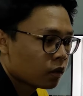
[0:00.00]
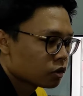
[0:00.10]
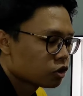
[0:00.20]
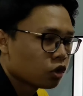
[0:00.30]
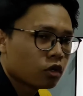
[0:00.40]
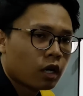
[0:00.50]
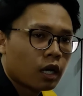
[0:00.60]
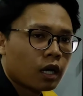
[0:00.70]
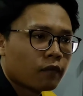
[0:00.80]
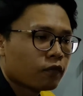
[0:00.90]
So
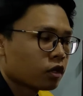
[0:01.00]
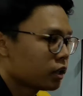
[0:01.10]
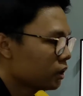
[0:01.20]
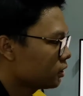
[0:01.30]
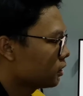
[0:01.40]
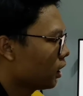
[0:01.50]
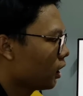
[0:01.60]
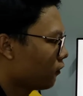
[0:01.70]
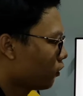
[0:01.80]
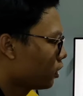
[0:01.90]
for
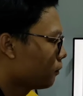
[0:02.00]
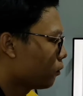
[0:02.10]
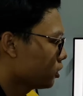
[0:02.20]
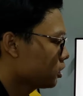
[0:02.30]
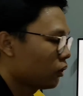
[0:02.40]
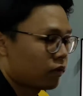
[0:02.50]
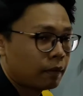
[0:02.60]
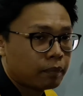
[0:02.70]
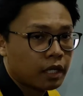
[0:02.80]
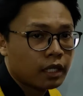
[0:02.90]
the process of
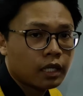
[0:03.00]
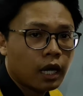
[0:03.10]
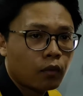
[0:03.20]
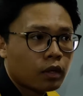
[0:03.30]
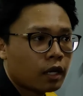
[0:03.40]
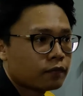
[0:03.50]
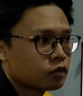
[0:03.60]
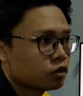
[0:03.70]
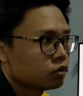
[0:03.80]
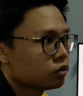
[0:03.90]
coupling, I will have
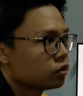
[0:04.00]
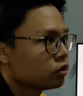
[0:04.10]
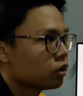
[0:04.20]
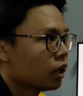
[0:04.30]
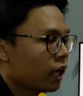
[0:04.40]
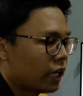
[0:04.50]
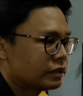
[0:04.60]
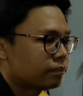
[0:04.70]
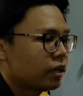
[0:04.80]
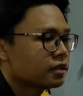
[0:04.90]
to
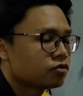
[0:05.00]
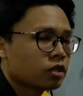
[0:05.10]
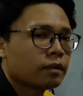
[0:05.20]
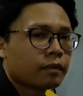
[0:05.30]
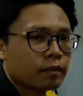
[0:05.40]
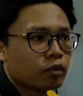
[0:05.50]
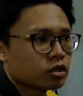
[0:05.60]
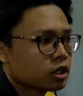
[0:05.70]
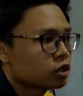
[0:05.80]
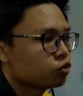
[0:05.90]
explain three main
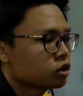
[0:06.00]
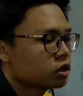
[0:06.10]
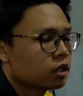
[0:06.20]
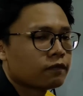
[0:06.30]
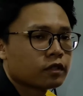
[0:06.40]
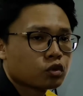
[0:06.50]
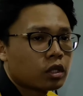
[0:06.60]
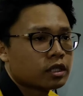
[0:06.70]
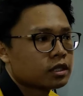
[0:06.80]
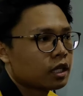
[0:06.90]
process, which is the first one
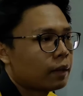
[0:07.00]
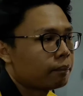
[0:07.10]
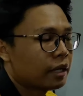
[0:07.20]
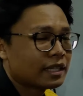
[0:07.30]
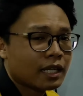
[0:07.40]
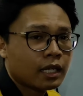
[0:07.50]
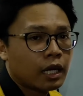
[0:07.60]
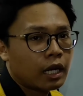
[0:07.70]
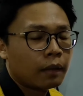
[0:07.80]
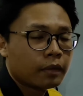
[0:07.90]
is the maintenance
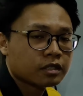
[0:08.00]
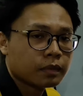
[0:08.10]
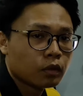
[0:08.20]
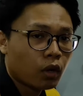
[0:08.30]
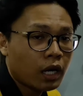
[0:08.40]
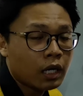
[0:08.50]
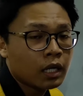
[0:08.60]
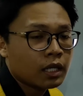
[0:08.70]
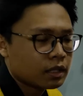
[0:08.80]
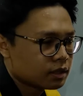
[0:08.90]
at MSB1,
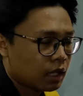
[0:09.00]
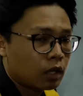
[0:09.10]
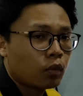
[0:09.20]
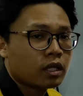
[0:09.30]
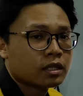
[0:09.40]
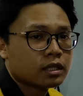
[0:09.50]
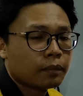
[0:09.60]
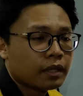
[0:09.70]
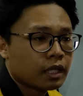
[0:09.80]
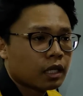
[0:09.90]
second one is the
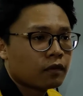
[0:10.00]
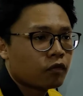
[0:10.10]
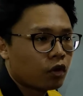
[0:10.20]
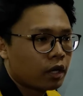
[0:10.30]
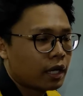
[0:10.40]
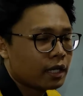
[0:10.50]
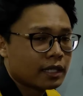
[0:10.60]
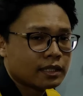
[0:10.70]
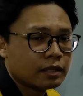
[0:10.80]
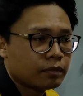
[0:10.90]
maintenance for
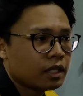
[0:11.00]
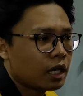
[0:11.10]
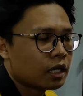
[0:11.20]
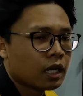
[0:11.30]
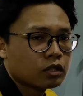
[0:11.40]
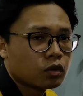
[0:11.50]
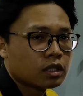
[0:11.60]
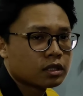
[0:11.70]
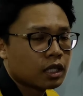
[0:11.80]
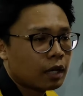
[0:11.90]
ACB, and the last one
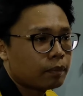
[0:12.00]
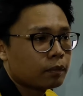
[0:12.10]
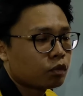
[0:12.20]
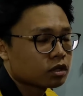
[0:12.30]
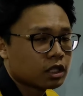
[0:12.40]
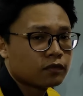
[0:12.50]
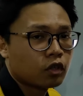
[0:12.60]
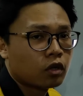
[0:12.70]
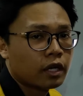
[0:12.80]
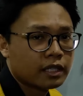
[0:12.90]
is the coupling process
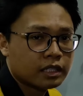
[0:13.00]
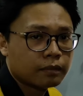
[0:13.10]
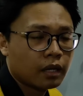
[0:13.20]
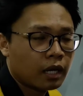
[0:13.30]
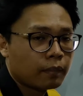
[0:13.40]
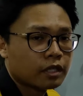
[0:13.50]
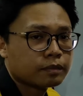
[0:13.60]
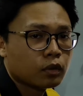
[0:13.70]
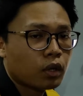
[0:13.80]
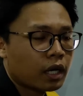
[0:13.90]
for
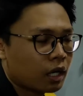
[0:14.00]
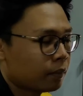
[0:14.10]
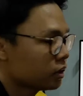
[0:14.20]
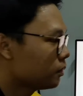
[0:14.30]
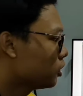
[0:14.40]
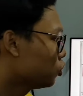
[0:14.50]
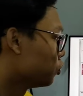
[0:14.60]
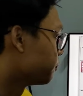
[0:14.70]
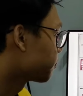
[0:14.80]
MSB1 and MSB2.